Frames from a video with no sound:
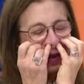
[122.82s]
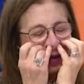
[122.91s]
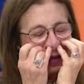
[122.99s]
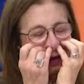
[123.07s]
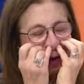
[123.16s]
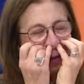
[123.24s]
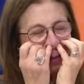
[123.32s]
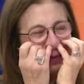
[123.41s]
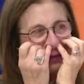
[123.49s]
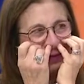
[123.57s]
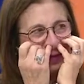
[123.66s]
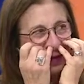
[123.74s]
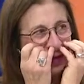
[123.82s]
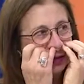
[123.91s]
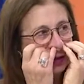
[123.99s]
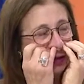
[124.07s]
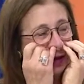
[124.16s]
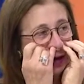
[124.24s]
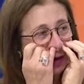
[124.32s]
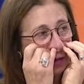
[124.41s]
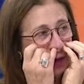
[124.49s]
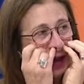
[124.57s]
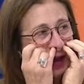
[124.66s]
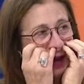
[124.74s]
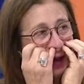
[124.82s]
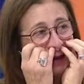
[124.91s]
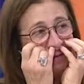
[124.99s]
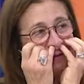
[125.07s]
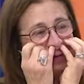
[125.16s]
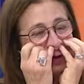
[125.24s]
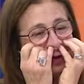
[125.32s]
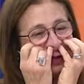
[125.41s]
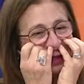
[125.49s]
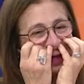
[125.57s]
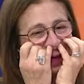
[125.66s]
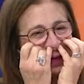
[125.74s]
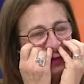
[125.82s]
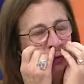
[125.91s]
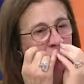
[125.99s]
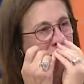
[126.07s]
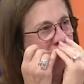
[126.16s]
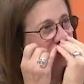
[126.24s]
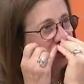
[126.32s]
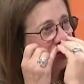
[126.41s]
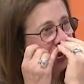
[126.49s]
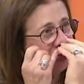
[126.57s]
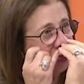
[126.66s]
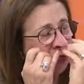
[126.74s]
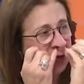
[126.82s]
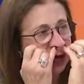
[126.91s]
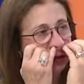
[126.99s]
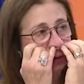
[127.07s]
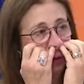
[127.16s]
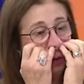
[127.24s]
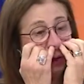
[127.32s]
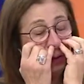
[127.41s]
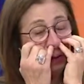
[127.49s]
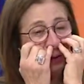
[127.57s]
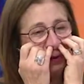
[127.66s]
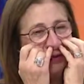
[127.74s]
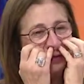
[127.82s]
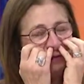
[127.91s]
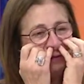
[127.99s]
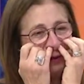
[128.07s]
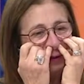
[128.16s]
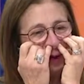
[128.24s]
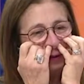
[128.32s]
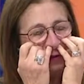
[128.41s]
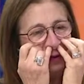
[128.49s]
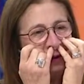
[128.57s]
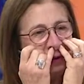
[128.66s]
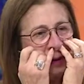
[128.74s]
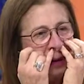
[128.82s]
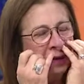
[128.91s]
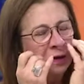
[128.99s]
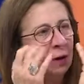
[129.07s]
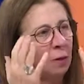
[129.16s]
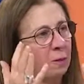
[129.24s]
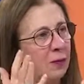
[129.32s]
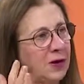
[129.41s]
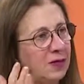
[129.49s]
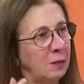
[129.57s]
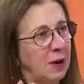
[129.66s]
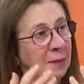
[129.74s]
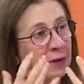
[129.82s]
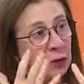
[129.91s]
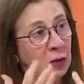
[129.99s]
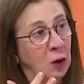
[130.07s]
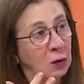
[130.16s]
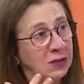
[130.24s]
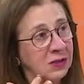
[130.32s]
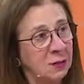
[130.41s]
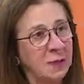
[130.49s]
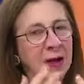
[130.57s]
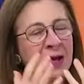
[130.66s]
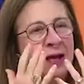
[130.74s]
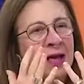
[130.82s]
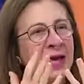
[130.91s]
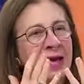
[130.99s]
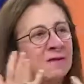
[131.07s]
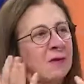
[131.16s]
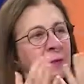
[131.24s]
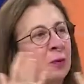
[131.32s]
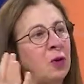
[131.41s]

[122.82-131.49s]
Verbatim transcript: It opens the nasal really? airway. And for a teen who's congested uh -huh. or who doesn't feel like they're, you know, breathing properly, you notice their, even